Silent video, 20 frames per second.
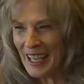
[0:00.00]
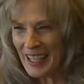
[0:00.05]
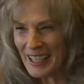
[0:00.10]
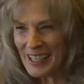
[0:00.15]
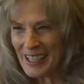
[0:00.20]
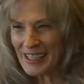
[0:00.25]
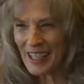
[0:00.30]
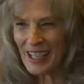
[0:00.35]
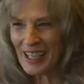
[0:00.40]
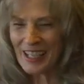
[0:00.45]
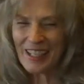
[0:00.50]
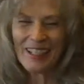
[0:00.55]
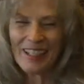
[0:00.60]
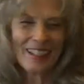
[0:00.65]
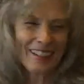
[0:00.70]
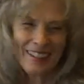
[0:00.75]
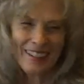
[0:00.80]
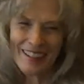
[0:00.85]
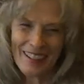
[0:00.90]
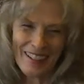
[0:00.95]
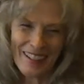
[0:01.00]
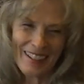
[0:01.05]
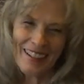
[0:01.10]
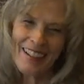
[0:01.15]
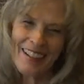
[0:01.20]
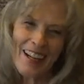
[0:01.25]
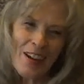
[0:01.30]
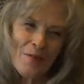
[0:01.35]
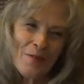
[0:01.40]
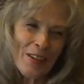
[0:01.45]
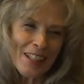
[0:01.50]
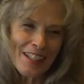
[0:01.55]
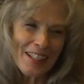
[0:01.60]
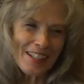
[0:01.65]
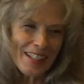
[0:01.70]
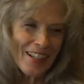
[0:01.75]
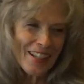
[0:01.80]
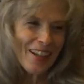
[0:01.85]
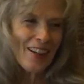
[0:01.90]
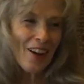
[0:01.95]
it's like it happens
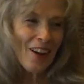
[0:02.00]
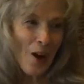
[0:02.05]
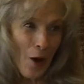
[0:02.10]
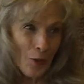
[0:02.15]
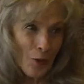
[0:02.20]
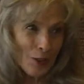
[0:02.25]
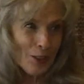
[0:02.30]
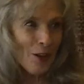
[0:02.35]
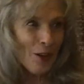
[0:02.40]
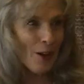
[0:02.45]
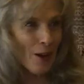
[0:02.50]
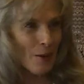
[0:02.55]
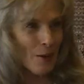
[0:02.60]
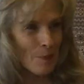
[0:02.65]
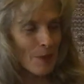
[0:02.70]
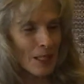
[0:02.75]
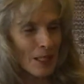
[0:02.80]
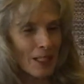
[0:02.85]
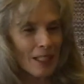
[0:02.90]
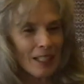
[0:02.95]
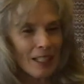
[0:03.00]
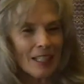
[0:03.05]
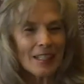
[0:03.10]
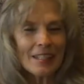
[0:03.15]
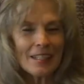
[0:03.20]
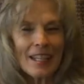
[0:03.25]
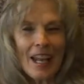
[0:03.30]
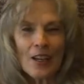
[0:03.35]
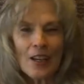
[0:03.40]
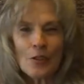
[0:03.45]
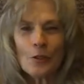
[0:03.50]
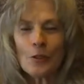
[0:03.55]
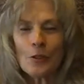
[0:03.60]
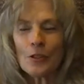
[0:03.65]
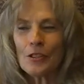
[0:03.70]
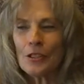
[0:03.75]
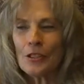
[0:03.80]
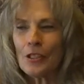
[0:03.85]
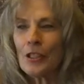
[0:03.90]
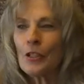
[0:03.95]
all the time. It's natural,
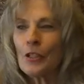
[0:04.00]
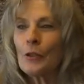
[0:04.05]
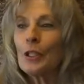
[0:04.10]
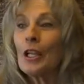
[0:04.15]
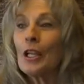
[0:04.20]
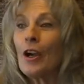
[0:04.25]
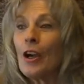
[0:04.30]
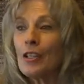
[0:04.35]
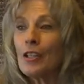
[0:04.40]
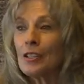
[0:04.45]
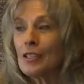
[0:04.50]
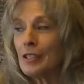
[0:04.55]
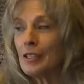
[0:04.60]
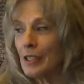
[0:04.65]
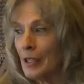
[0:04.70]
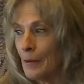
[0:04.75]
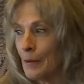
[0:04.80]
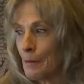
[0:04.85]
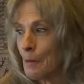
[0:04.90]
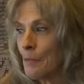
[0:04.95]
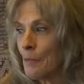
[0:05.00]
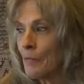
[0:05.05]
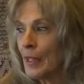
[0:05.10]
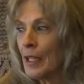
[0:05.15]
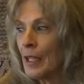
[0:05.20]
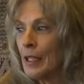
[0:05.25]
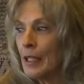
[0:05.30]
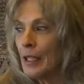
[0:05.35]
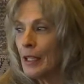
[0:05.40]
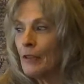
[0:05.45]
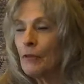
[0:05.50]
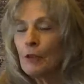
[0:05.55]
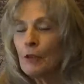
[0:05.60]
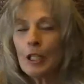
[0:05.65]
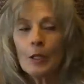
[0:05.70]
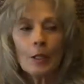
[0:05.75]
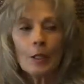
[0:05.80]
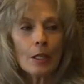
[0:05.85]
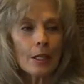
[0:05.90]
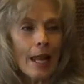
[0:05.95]
there's a curiosity. If
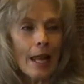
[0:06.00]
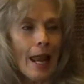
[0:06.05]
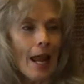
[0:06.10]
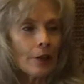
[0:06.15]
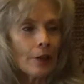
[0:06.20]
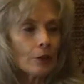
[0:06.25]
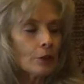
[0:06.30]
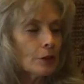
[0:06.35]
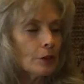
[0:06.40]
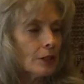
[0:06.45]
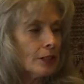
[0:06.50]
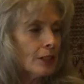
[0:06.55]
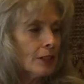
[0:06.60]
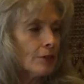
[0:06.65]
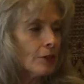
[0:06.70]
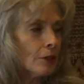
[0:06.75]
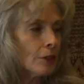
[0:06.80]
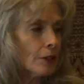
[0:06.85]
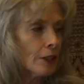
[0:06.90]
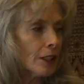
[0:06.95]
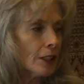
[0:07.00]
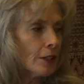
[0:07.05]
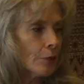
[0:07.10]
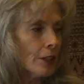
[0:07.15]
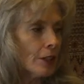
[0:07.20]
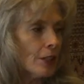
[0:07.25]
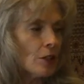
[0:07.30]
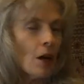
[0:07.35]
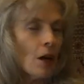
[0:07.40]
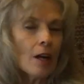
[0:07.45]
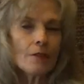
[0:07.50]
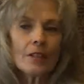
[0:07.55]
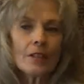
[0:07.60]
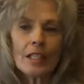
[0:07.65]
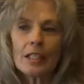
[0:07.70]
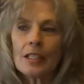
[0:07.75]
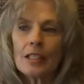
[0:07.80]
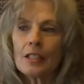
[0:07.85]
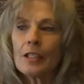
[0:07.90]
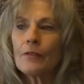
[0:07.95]
we handled it differently, if we taught
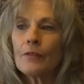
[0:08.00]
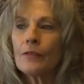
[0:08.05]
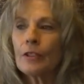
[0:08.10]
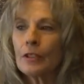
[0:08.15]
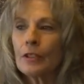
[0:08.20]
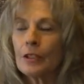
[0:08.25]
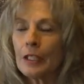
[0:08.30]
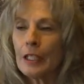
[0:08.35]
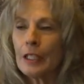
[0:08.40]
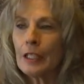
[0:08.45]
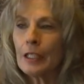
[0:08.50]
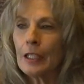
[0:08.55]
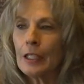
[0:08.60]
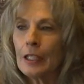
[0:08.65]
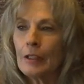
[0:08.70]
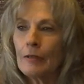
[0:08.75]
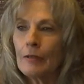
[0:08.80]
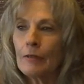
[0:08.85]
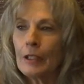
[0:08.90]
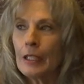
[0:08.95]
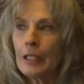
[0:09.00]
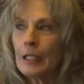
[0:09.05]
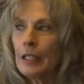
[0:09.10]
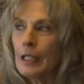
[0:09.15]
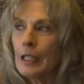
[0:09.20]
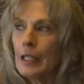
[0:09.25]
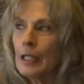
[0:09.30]
things differently, if we